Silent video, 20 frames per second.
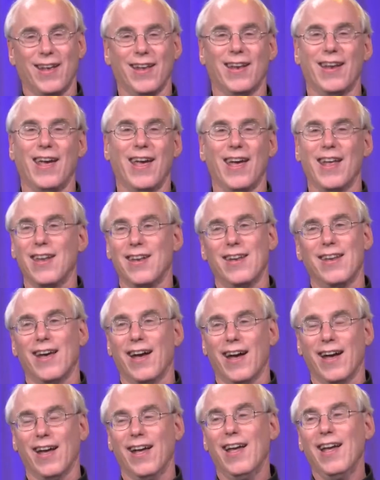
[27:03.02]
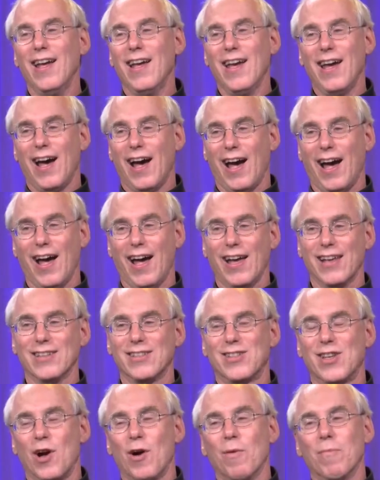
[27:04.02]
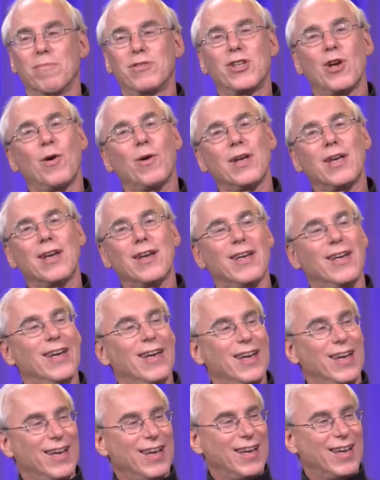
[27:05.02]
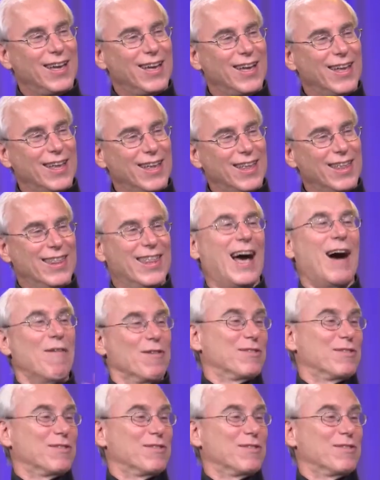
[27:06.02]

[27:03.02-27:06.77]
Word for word: Okay. And, and uh, uh, so, so, so, that it, was your diversity. That